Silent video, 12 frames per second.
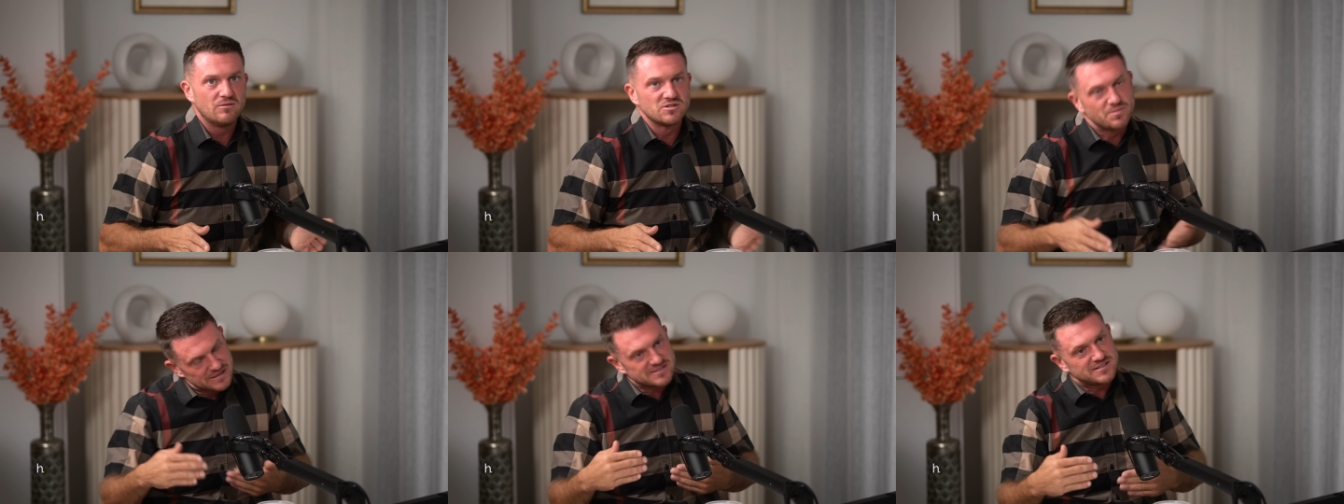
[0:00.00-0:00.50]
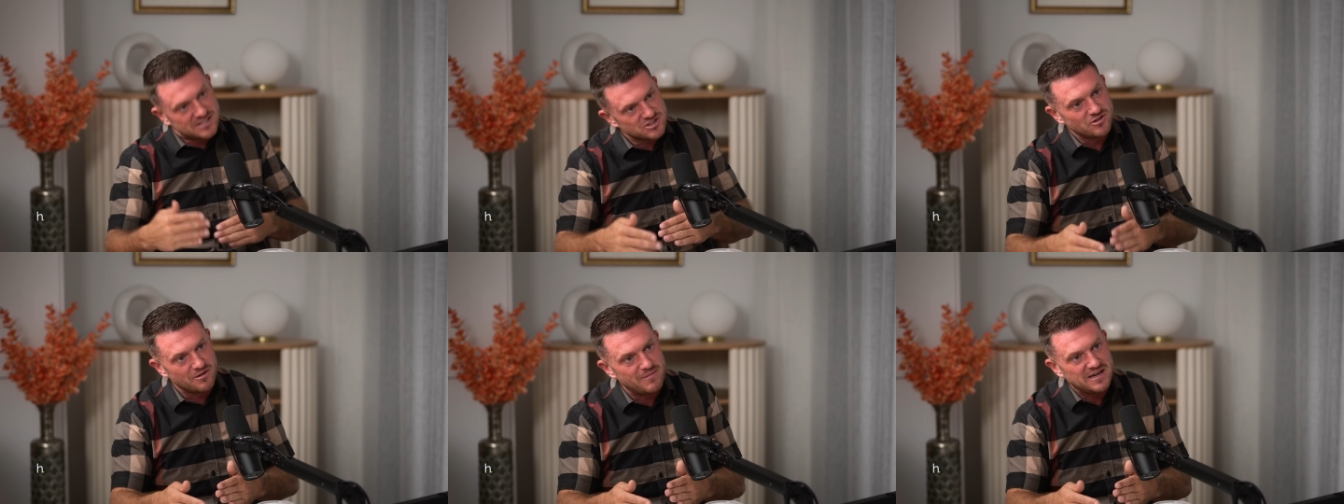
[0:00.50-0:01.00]
was the best
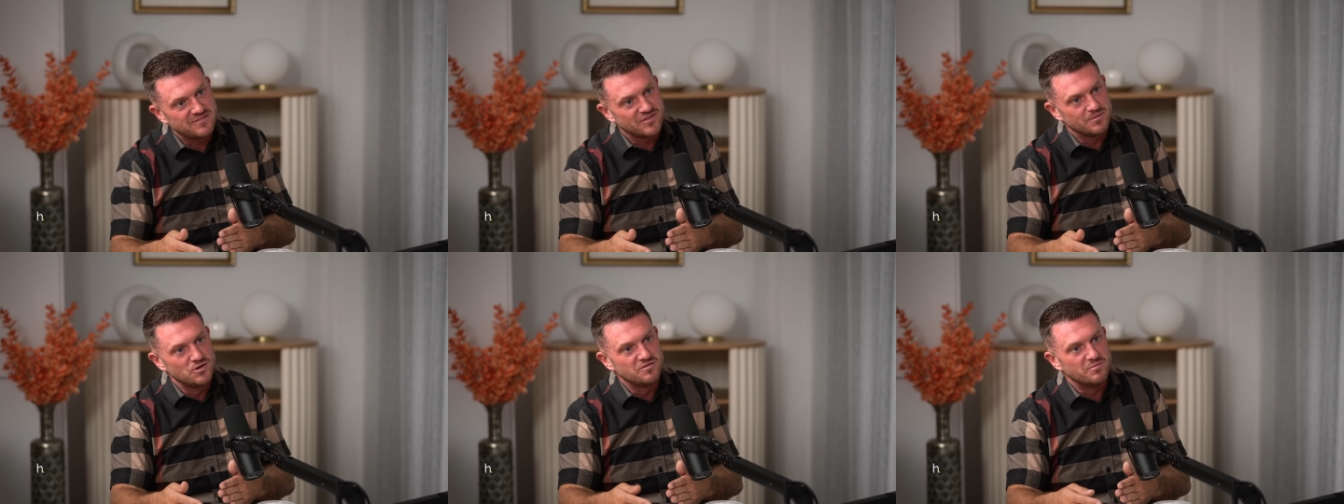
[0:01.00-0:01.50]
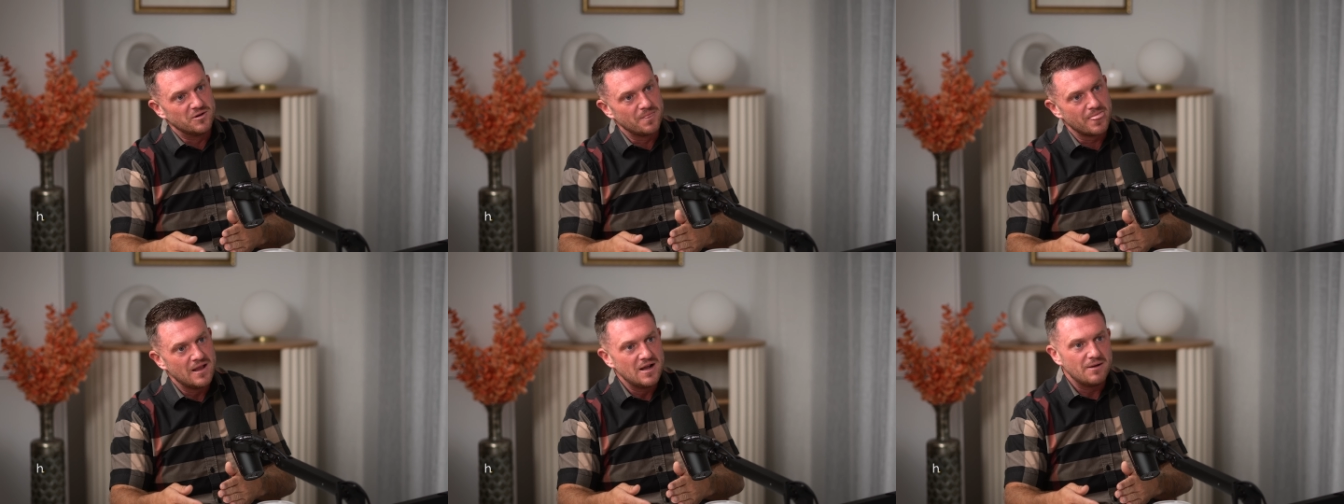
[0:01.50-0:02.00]
decision I made for the
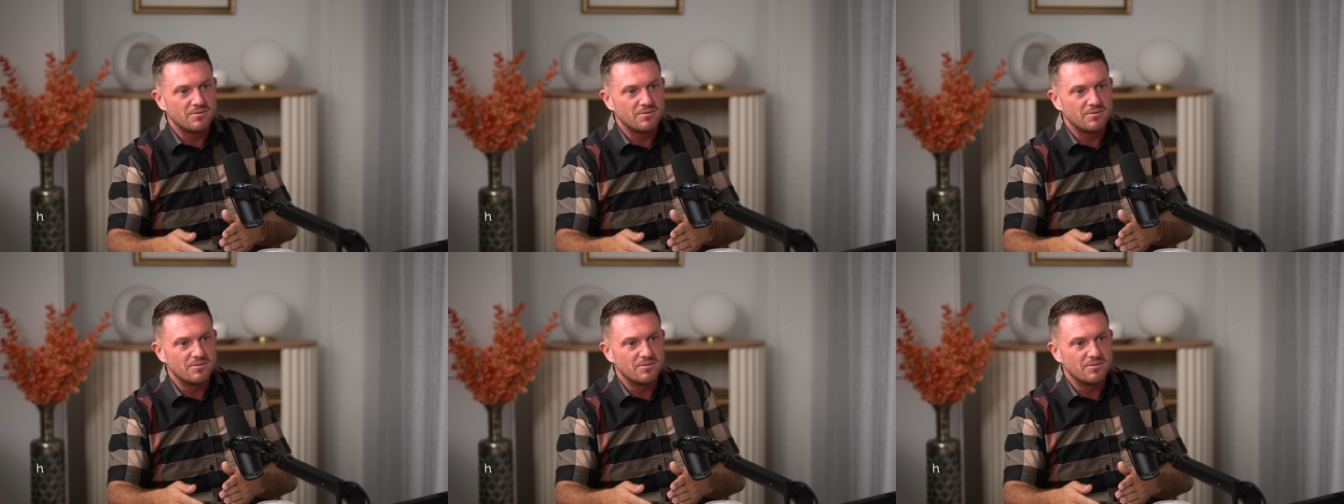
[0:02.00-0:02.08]
movement